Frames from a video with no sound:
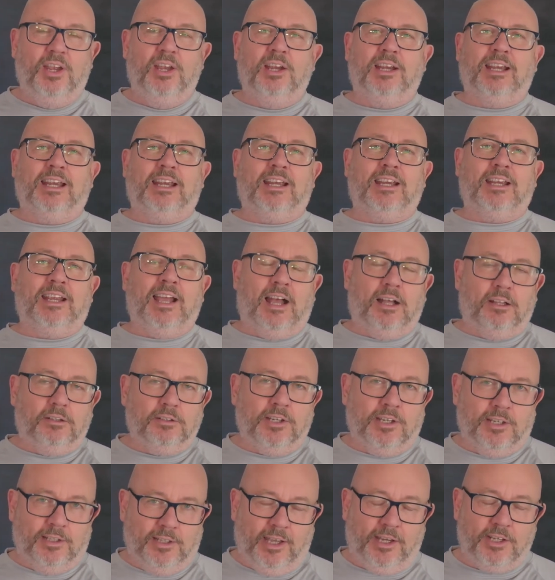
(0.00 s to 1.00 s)

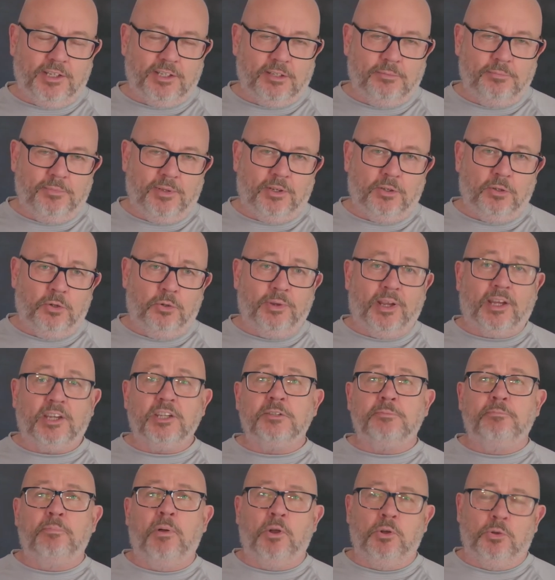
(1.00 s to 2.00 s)
calculate something called
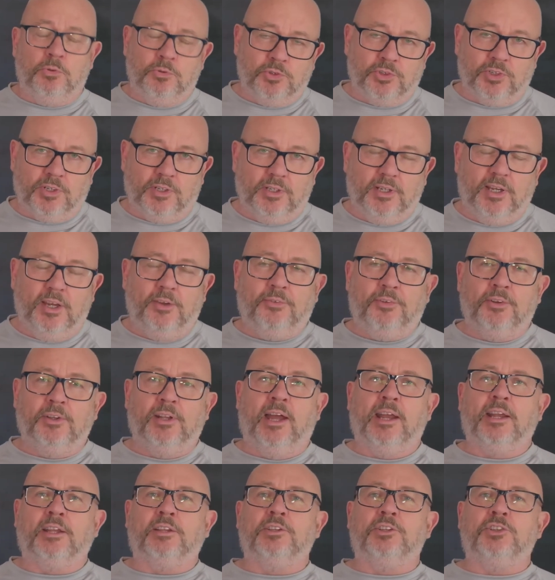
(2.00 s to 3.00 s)
exposure, if you
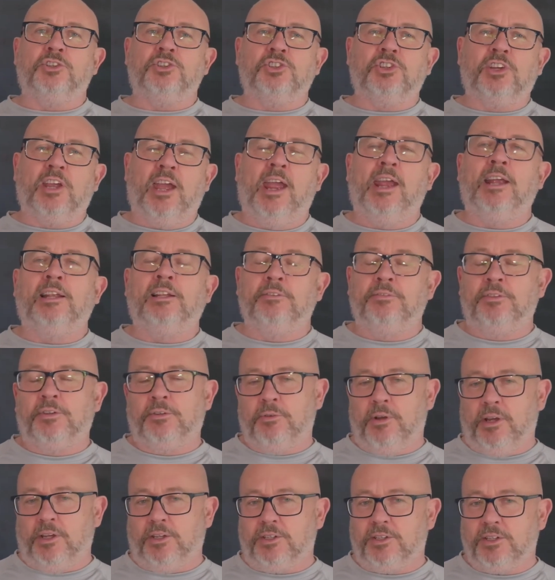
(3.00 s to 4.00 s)
like, the scale of the
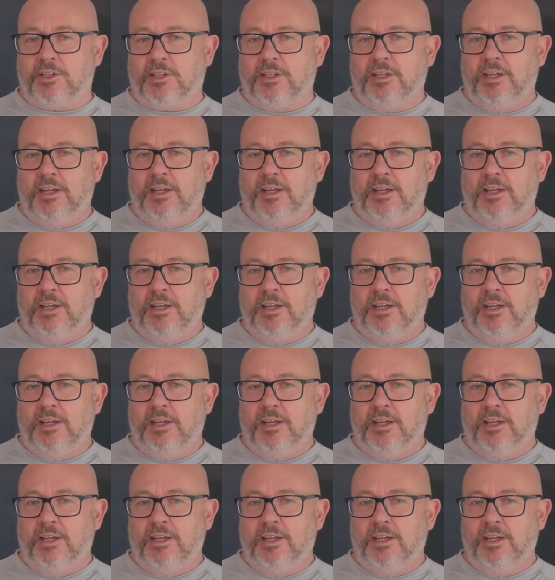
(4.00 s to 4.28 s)
risk.